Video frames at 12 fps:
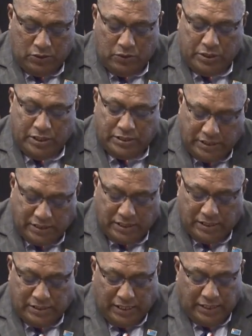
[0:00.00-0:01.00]
to the
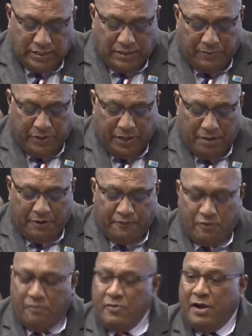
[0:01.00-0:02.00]
assistance that is available
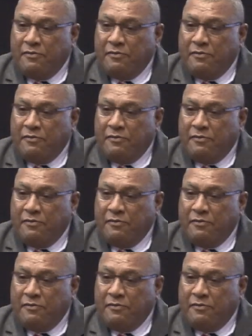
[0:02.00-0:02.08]
from